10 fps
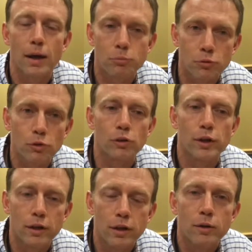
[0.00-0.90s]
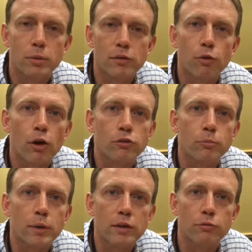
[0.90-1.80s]
Absolutely. PFOS
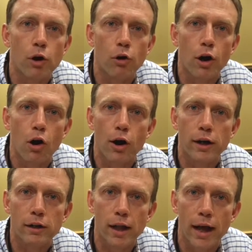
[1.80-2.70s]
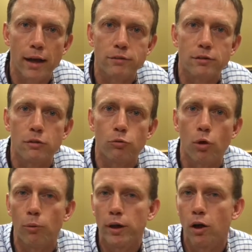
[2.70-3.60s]
and PFOA are a class of
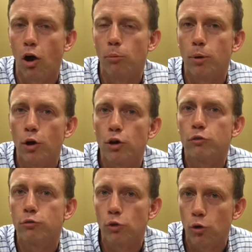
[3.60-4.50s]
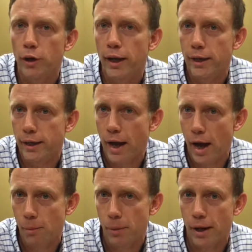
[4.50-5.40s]
what we call perfluorinated
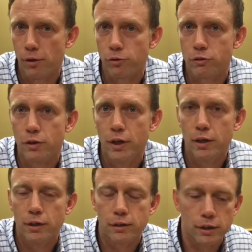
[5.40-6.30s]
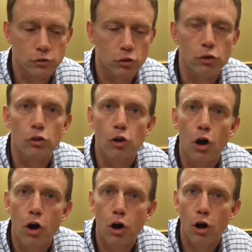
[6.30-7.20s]
compounds. These are
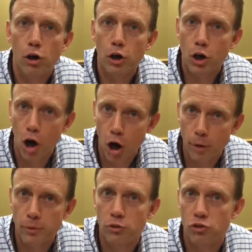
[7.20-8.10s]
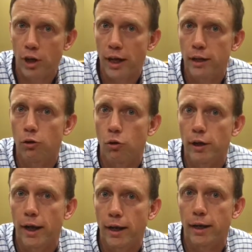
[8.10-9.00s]
long carbon chain
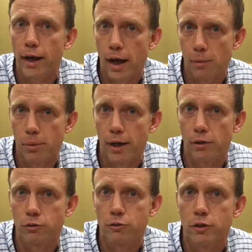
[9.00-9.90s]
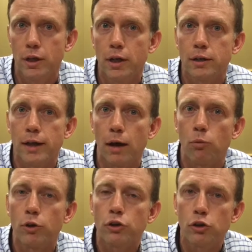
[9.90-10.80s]
organic compounds that
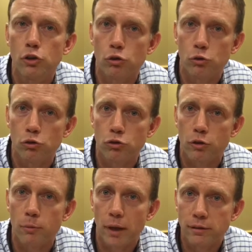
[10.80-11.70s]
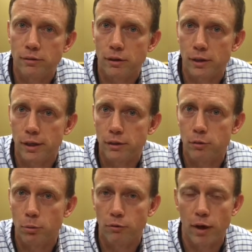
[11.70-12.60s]
were used basically
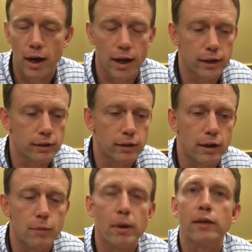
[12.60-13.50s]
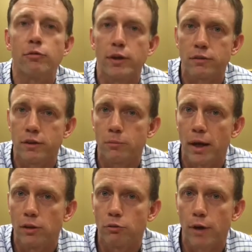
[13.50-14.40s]
to provide benefits in
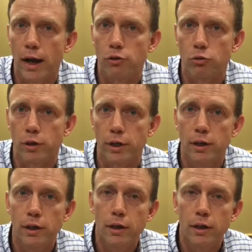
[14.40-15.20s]
manufacturing.